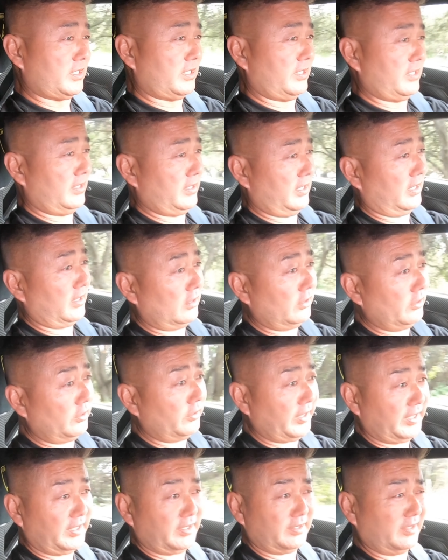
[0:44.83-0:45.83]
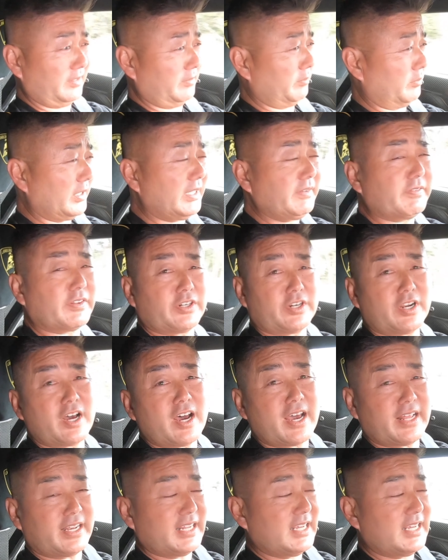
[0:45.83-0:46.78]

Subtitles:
including, believe it or not,